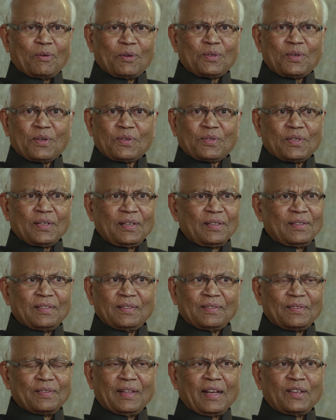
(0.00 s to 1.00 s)
was just
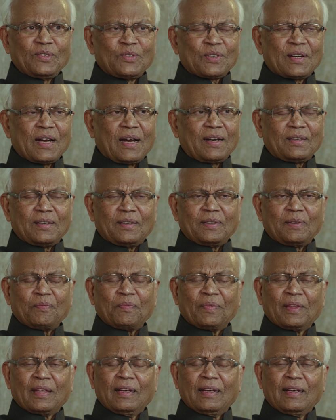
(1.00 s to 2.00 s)
in 9th standard.
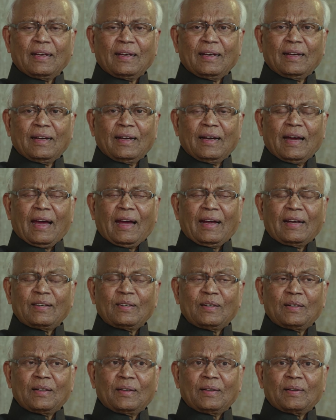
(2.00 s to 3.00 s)
And
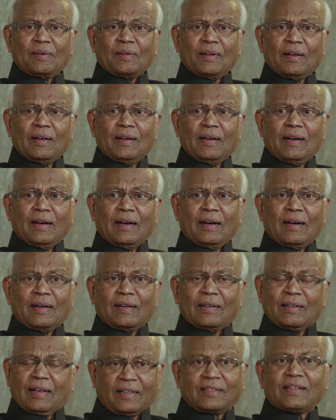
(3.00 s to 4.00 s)

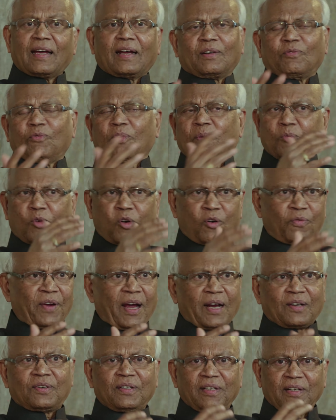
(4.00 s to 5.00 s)
like that, Wimco
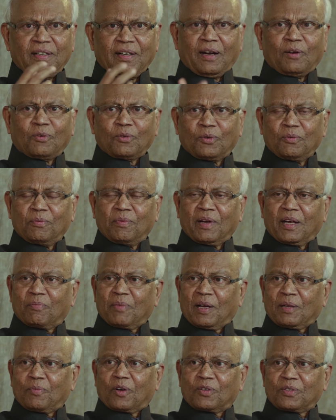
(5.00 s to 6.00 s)
factory, how to make
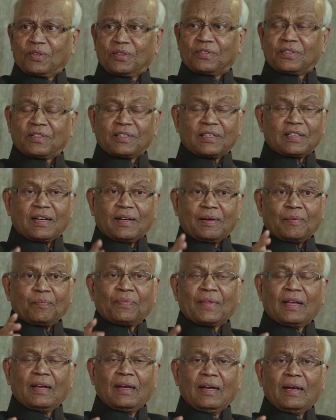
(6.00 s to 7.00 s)
mailboxes and stuff.
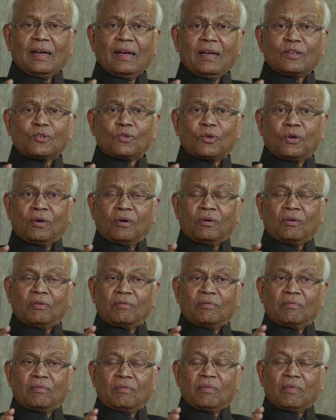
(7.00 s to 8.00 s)
So
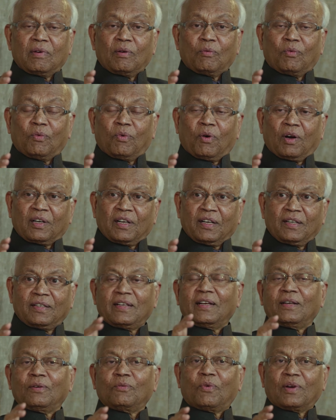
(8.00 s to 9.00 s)
what he
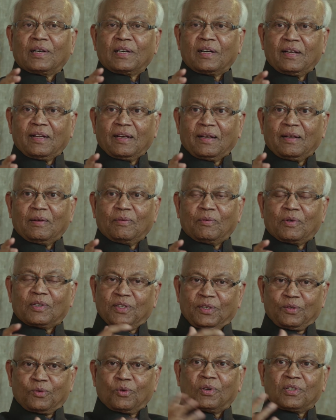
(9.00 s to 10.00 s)
did one day was
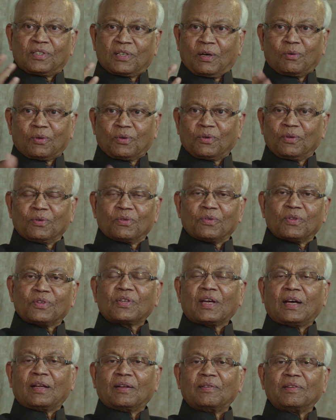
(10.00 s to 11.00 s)
he took us out into the
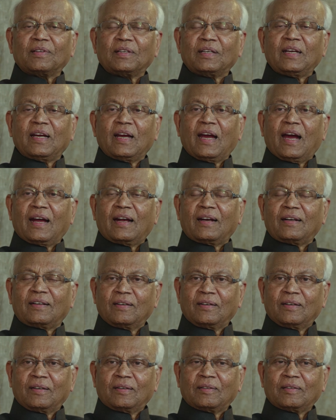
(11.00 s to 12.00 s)
sun. He had
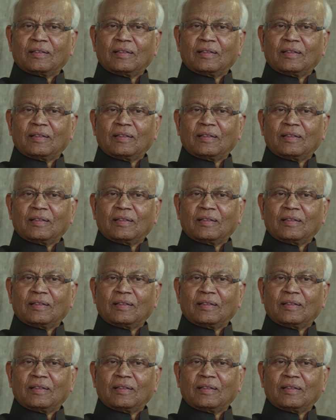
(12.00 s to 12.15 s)
a